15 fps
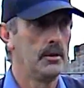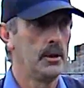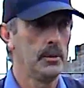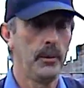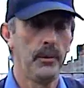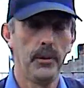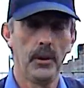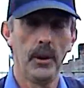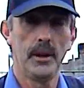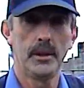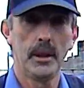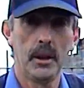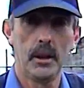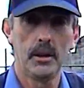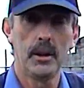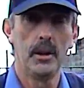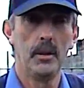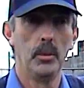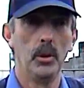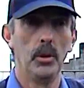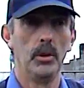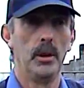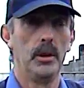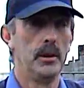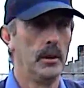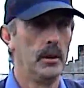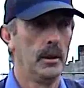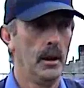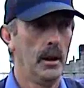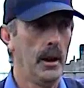just before 8 o'clock in the morning.
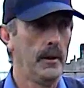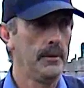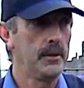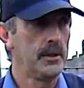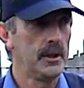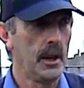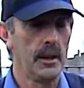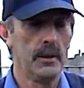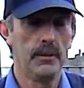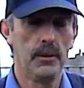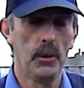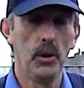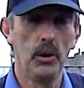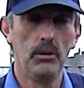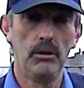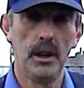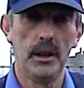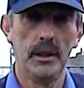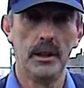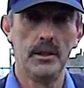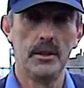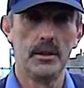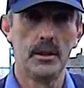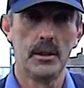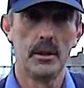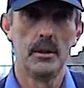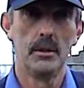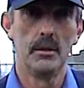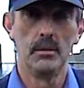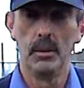I have to take 4 readings,
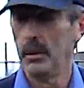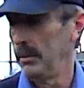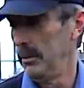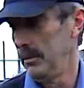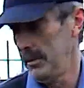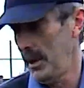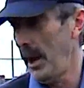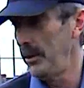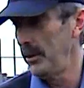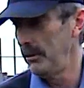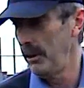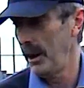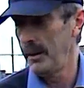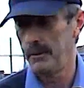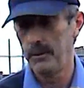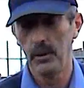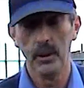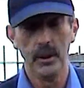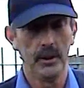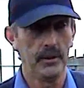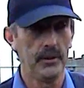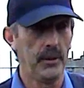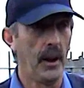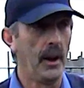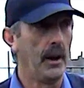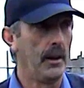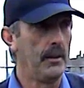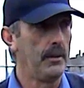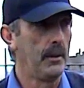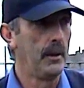and the rainfall, that's
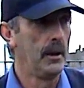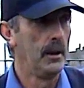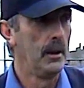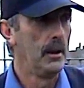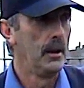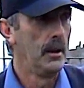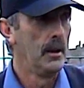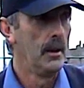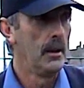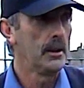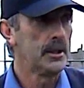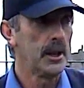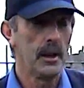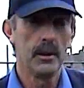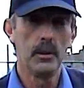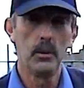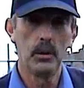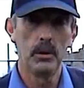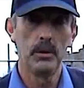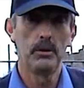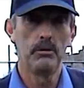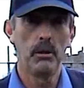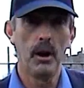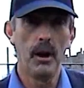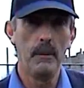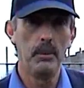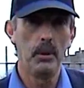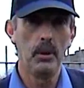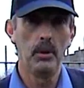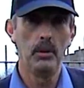5. I take the
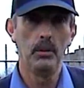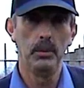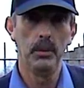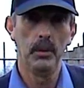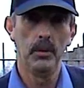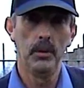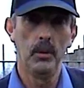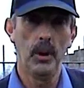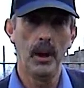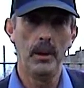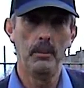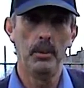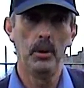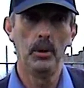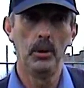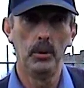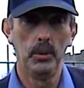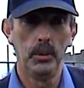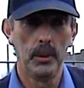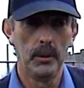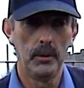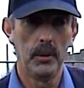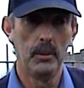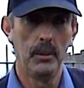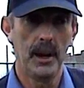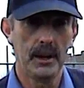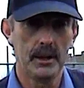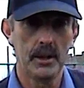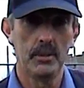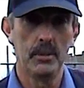dry bulb, the wet bulb, the
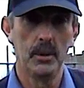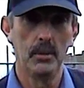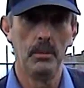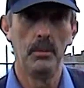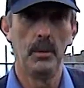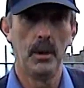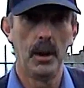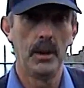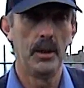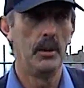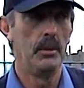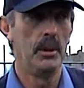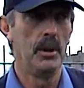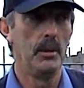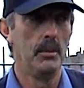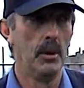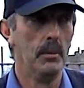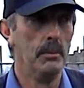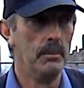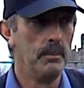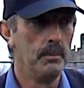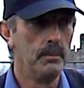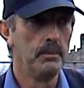maximum and the minimum.